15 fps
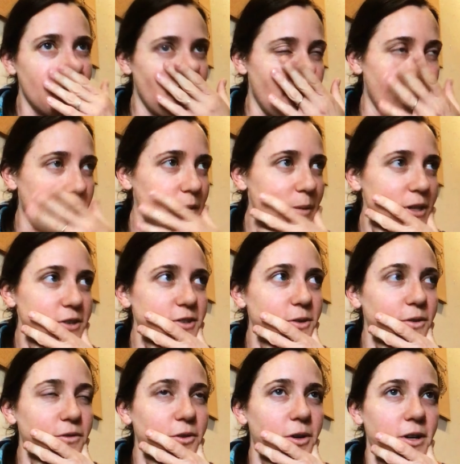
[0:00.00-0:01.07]
uh, elementary
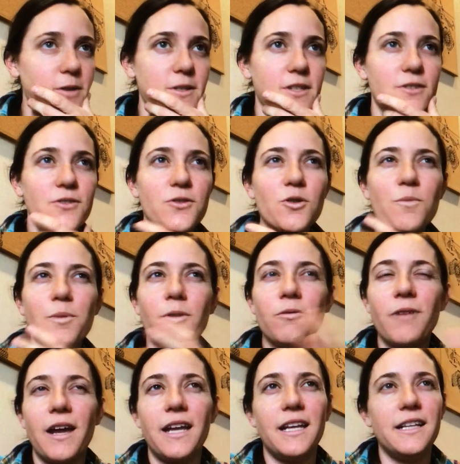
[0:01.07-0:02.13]
school in Florida. It was a super
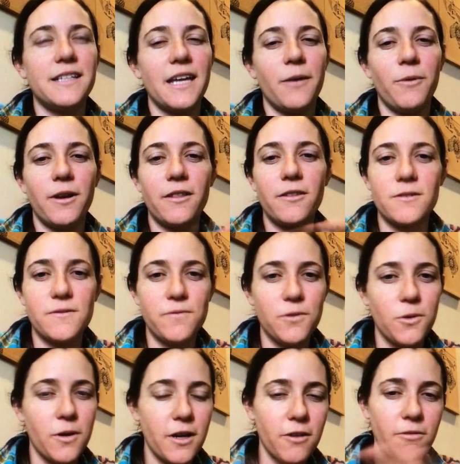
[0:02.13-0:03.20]
day, one of those
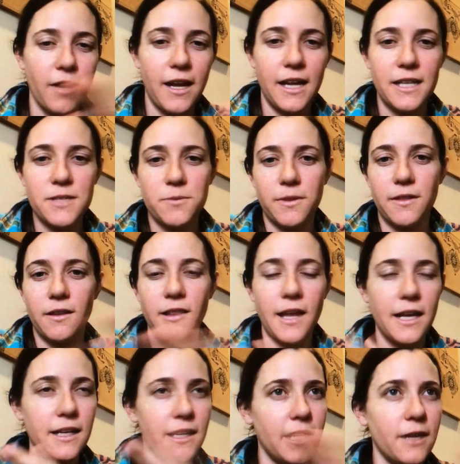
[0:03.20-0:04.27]
Florida rains with
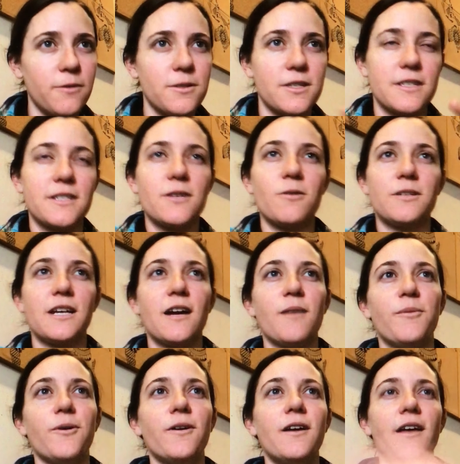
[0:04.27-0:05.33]
lightning. It was just so
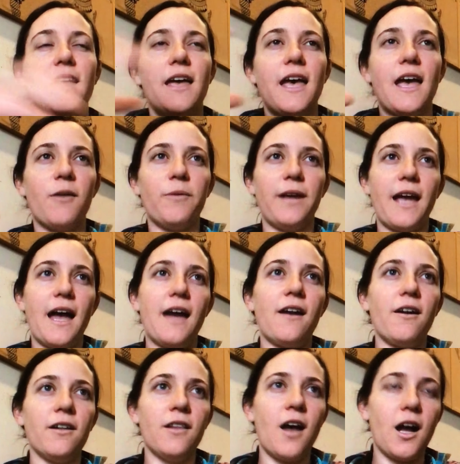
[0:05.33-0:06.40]
terrible. And we had
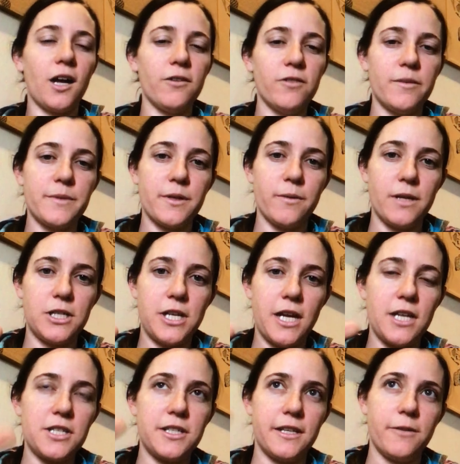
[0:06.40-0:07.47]
our locker rooms, or we
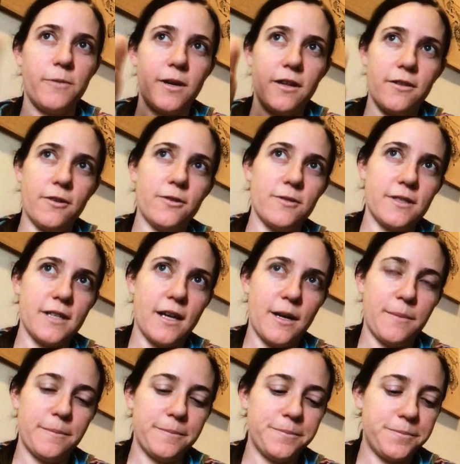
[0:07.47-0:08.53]
changed into one of those um,